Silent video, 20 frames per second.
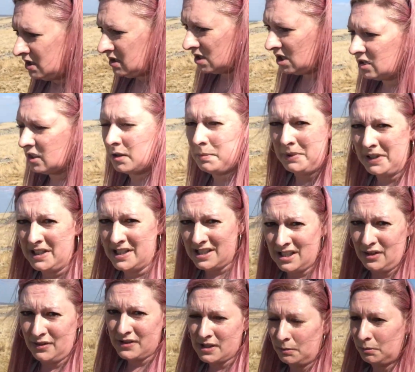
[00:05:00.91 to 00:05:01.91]
tuck
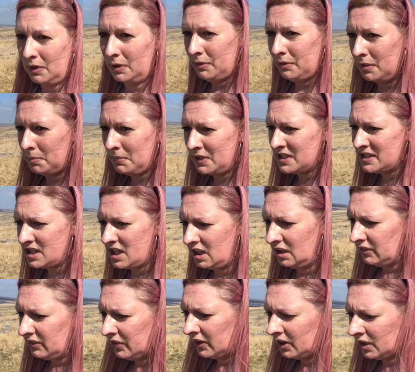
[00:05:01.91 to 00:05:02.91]
myself somewhere with my
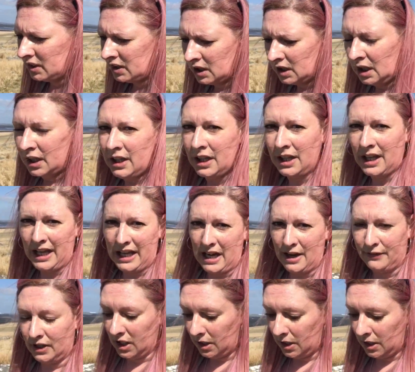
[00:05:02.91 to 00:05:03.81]
stove and have a